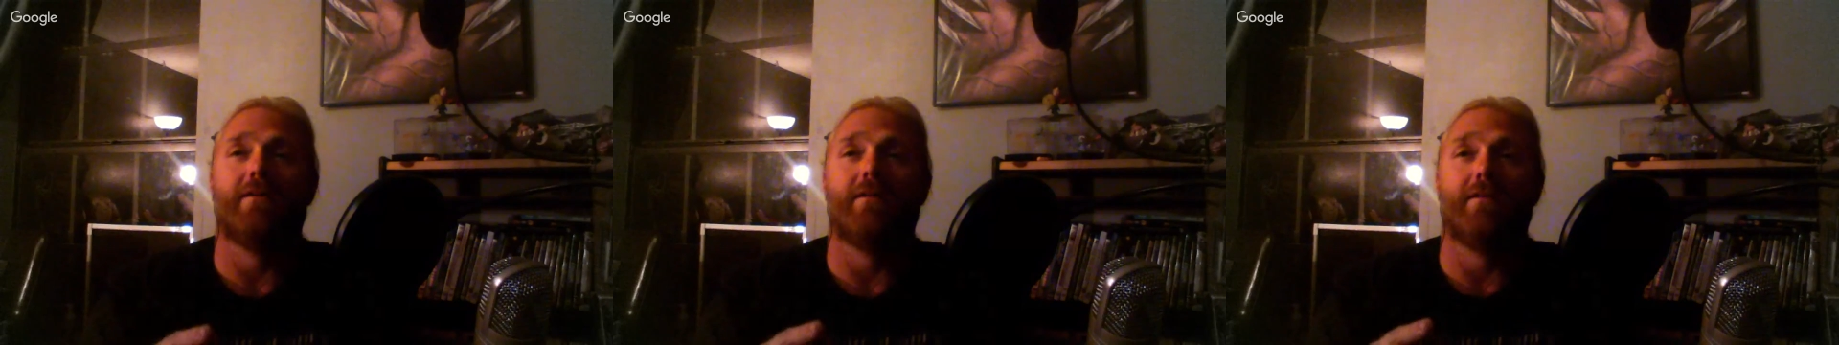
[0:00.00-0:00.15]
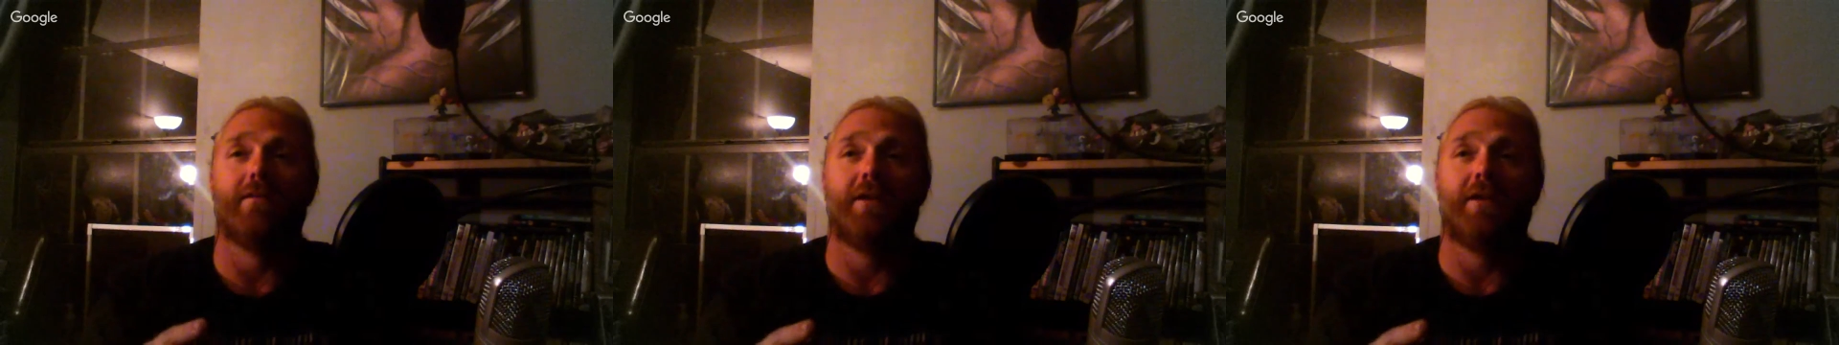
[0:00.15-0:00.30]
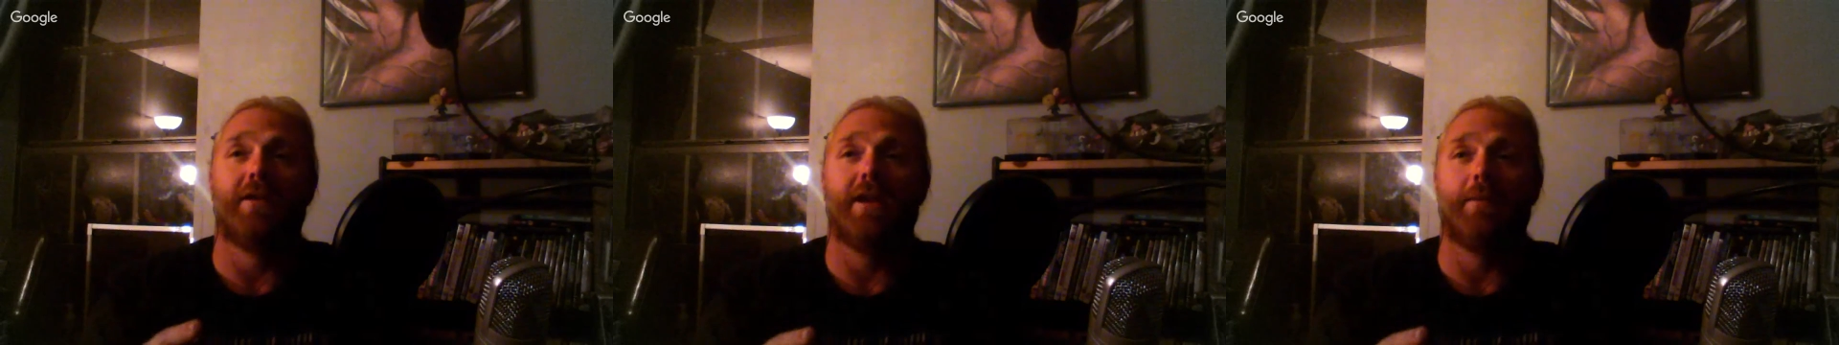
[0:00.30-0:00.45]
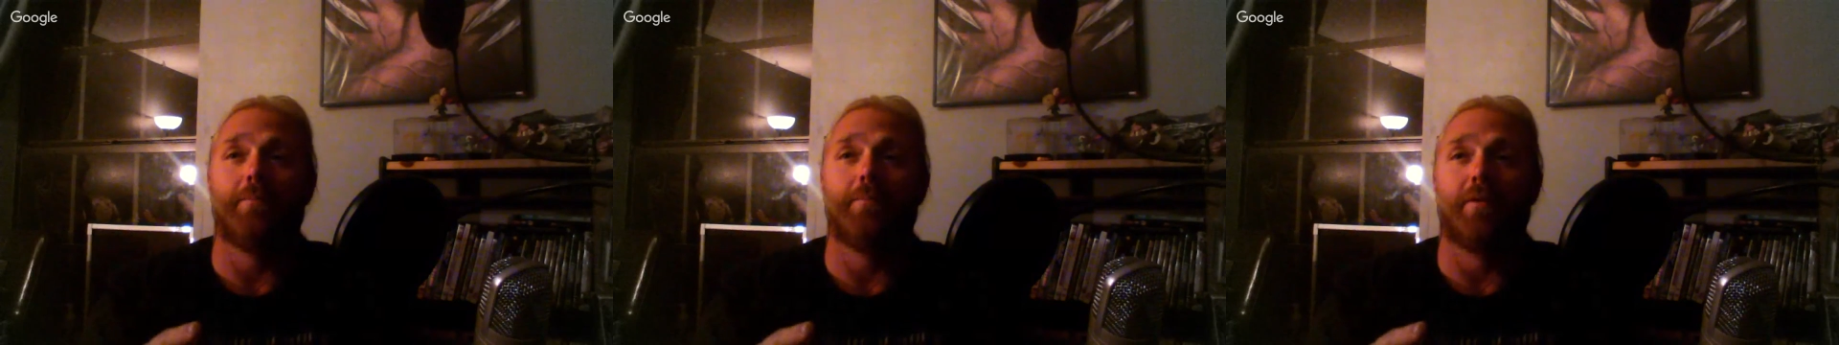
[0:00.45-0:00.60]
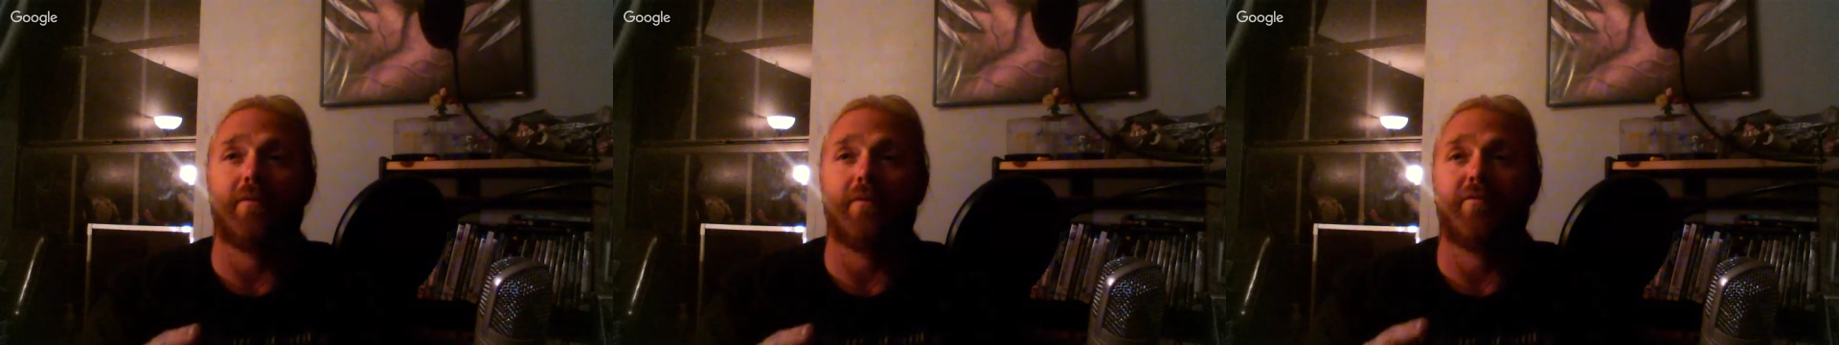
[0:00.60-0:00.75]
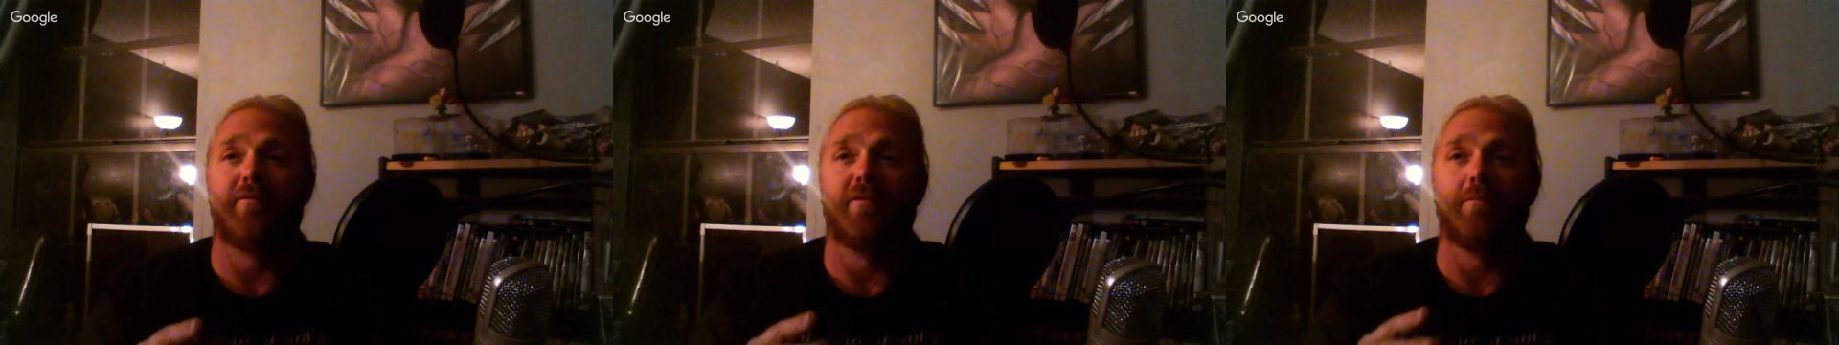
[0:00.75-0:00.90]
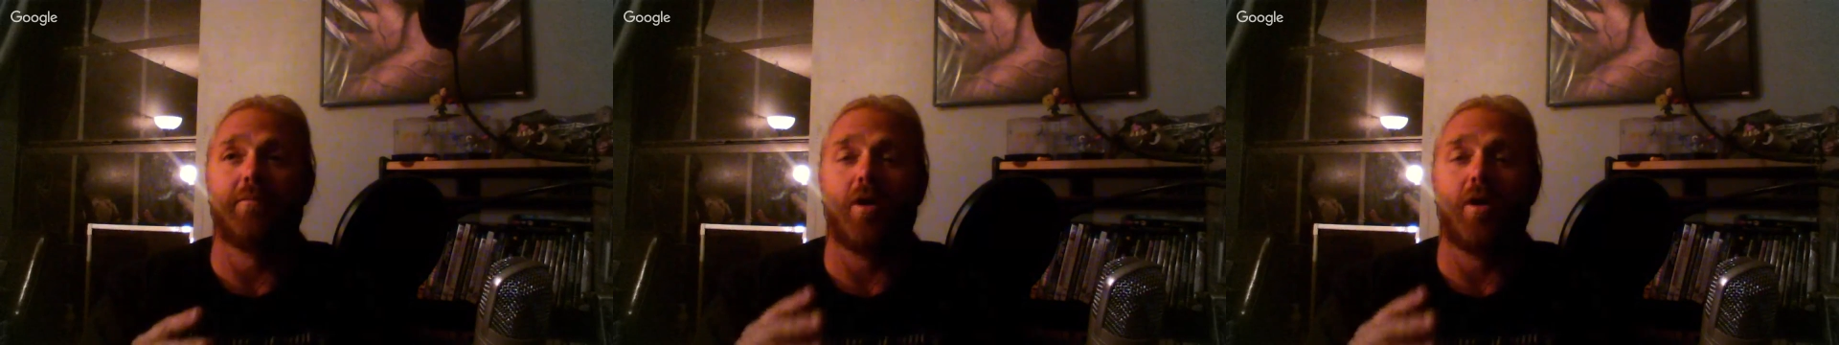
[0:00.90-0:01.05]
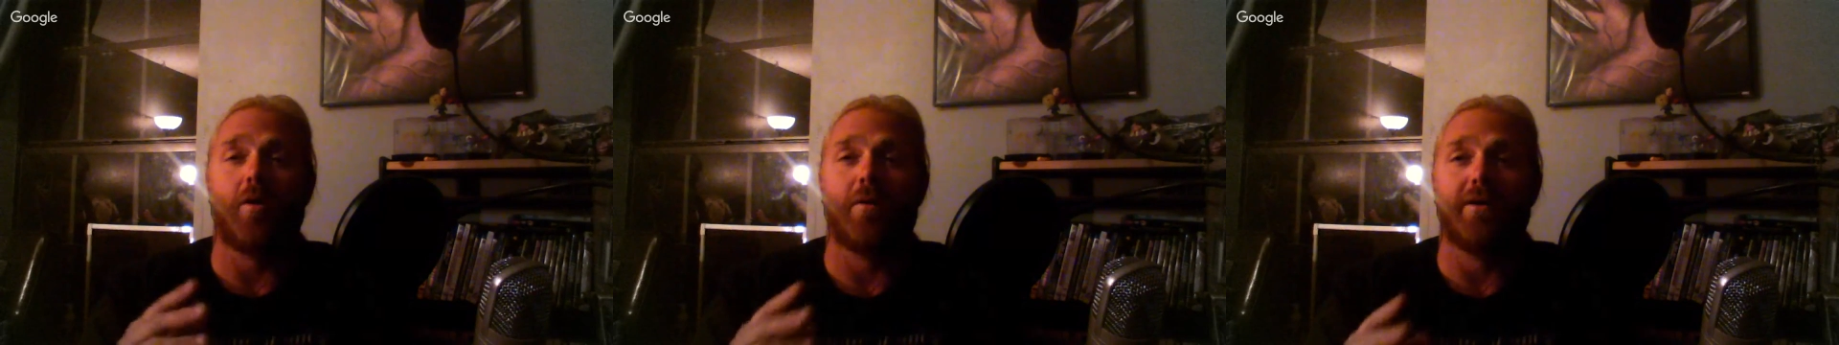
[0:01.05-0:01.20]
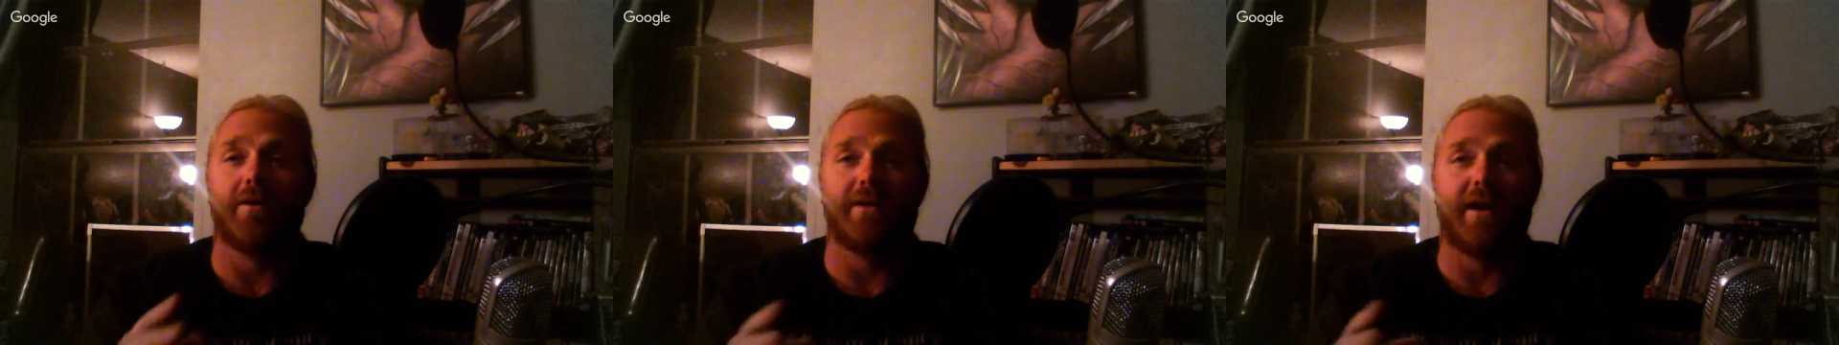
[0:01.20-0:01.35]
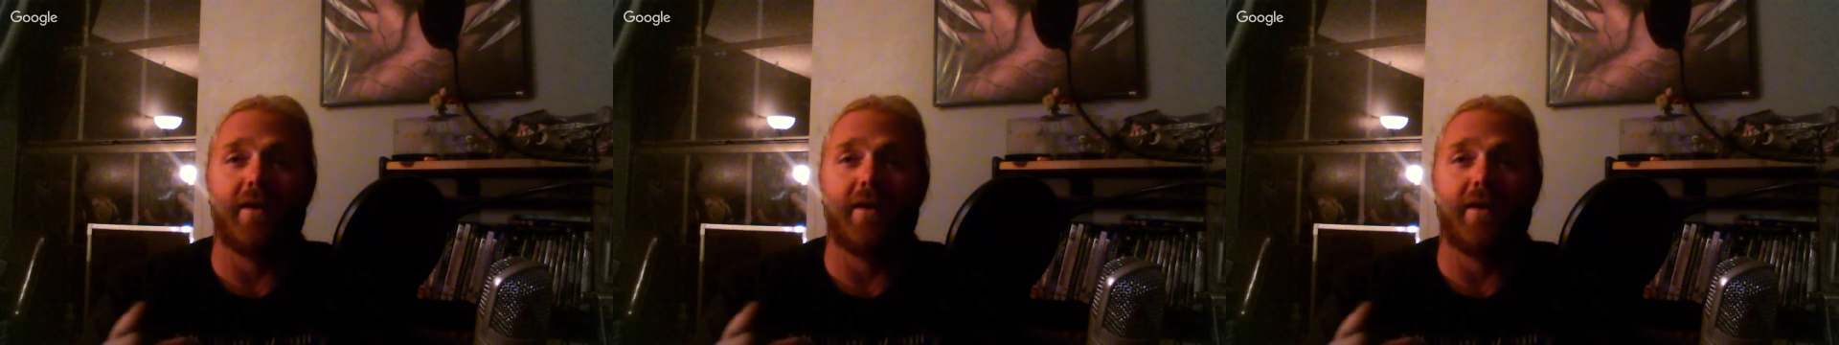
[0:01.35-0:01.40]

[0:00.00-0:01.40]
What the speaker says: to keep her from going